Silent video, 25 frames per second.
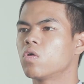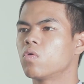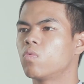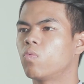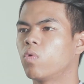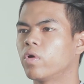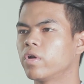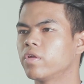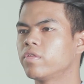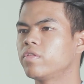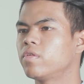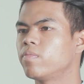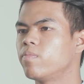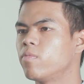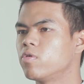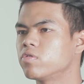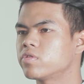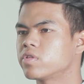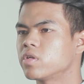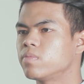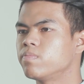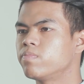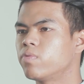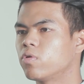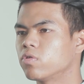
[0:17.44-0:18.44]
One of the most
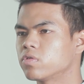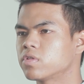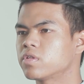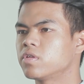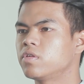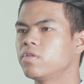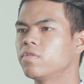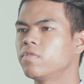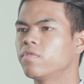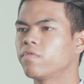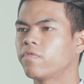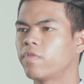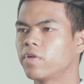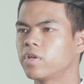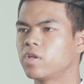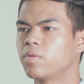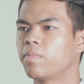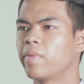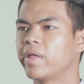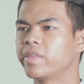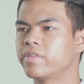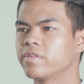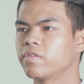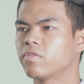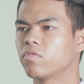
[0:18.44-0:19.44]
important
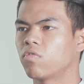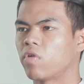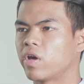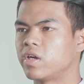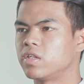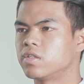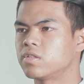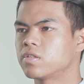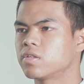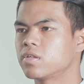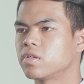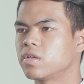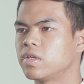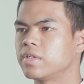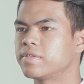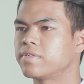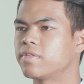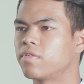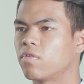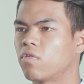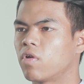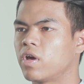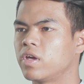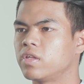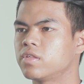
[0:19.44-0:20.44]
fundamental rights is
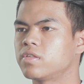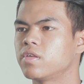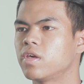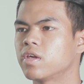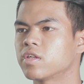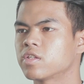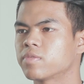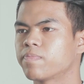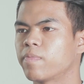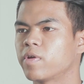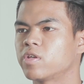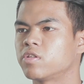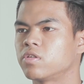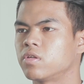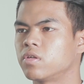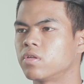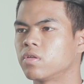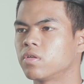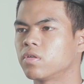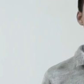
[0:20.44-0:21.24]
the right to expression.